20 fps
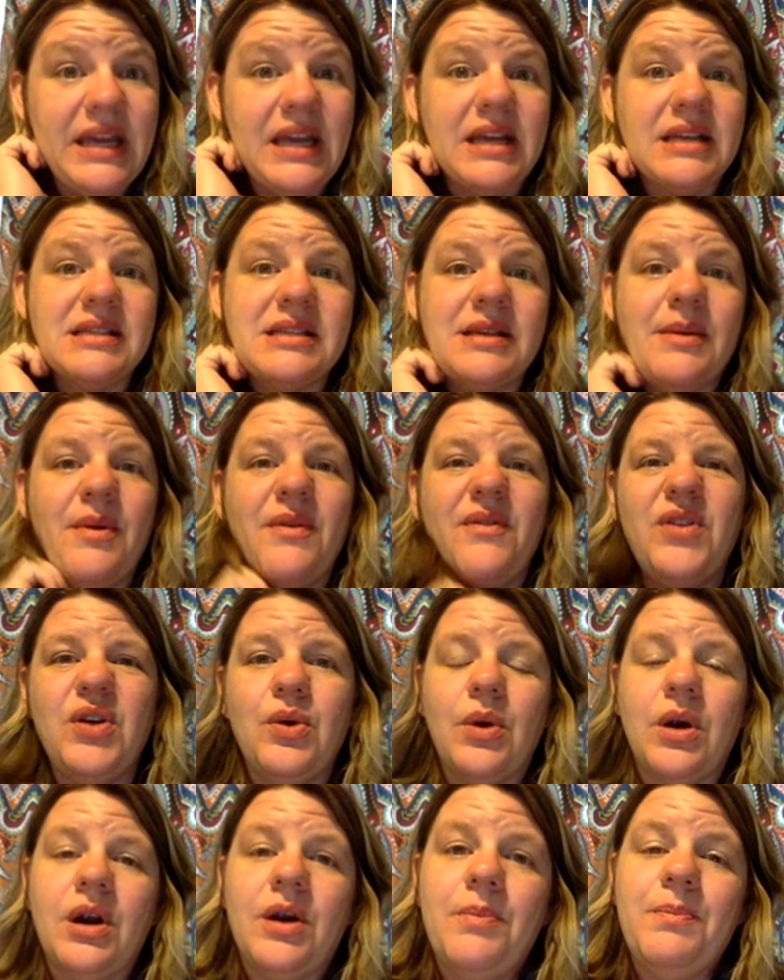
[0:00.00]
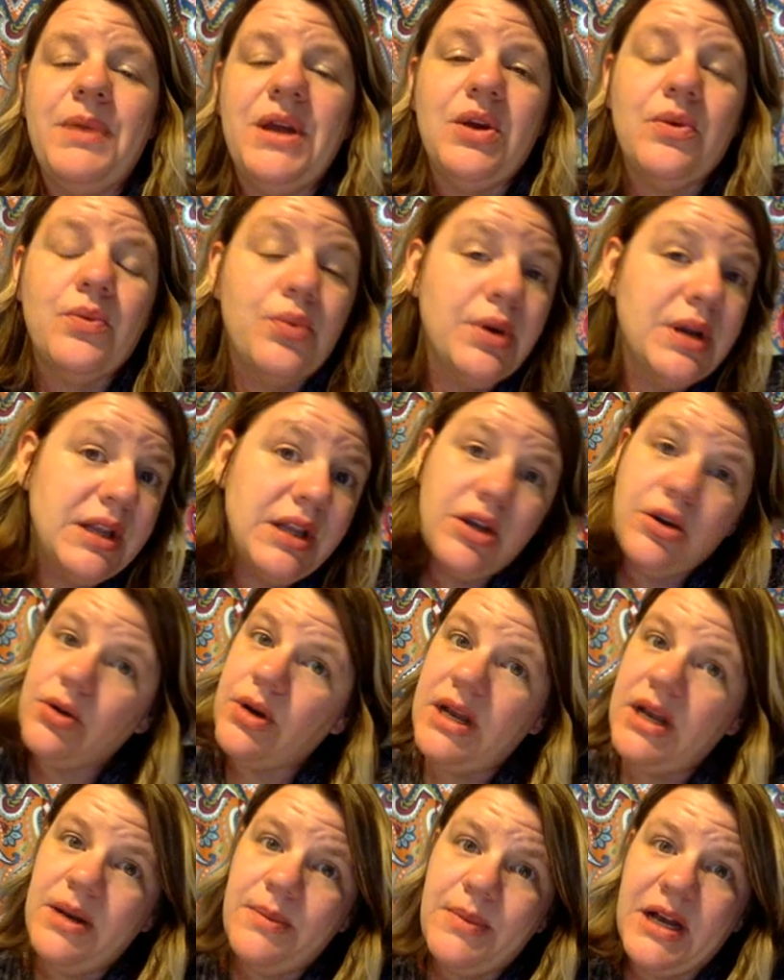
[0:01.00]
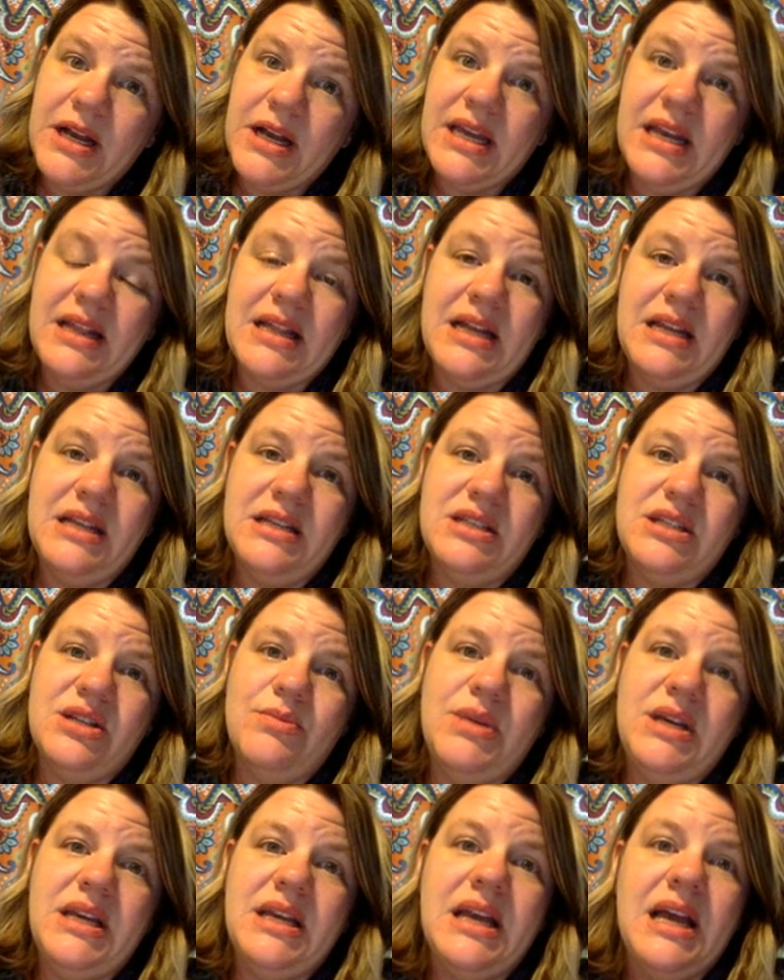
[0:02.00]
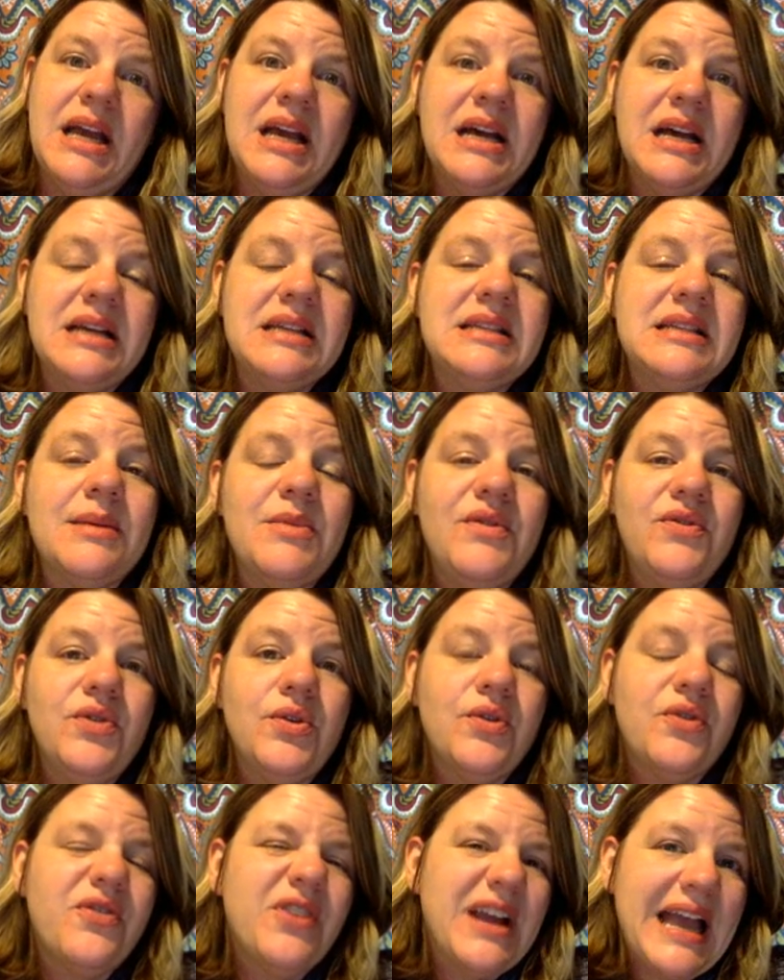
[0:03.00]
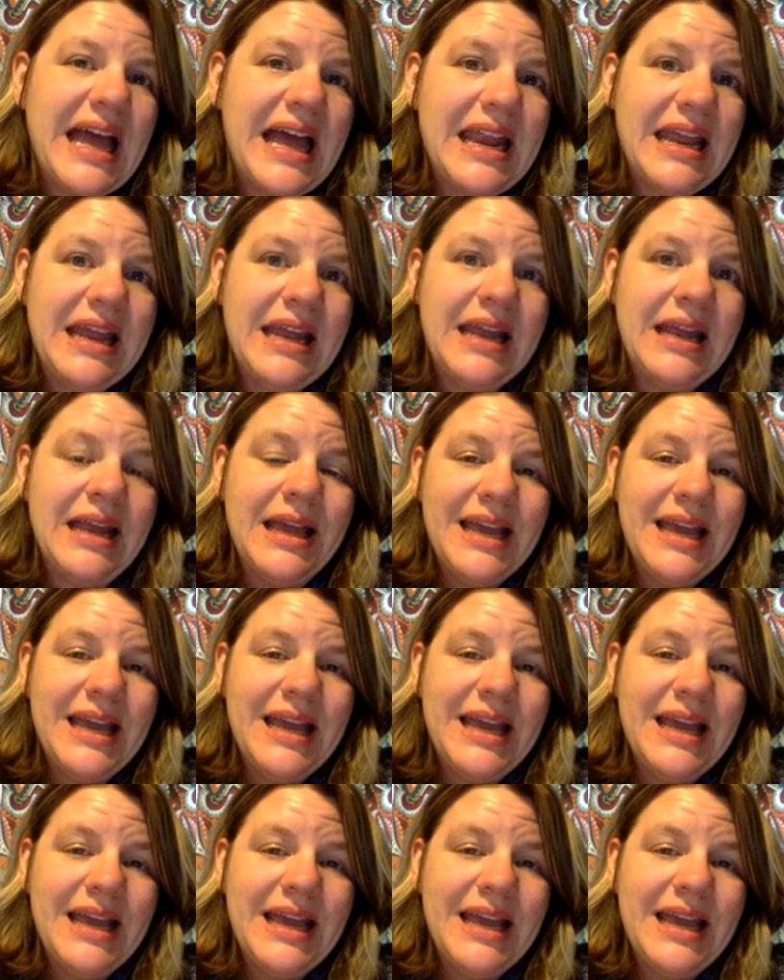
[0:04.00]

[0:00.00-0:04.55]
some of you are being really great about getting that into me. Some of you are forgetting.